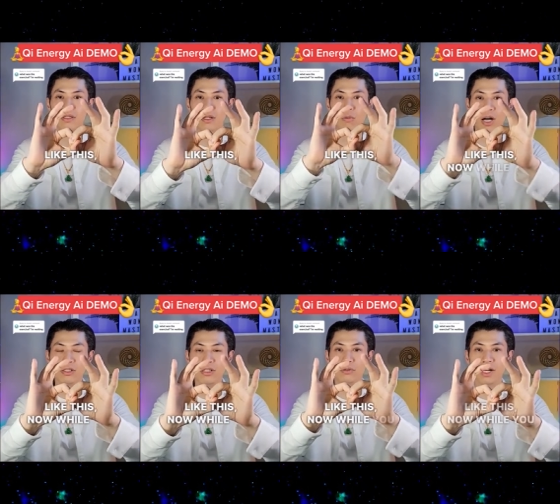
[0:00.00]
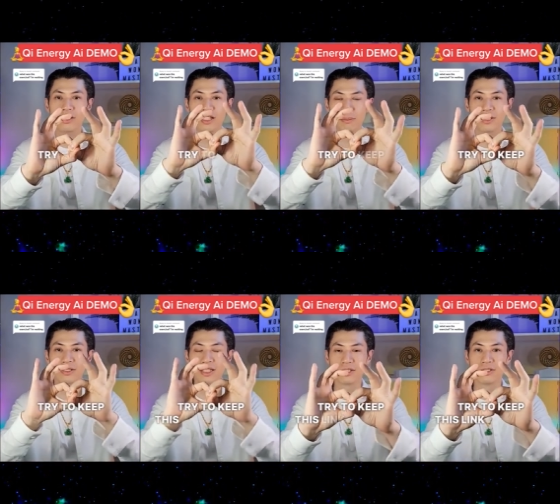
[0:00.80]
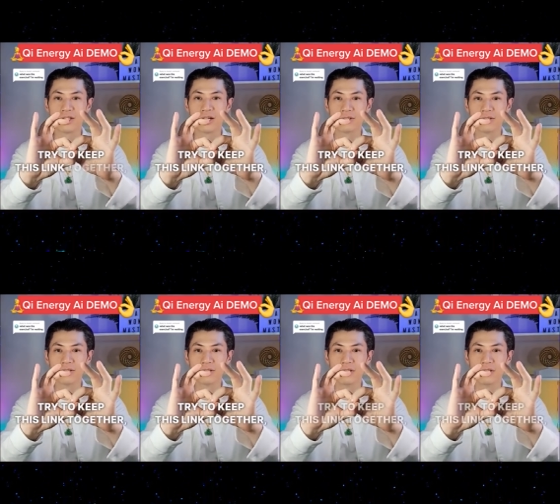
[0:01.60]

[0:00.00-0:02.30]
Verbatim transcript: Now while you try to keep this linked together,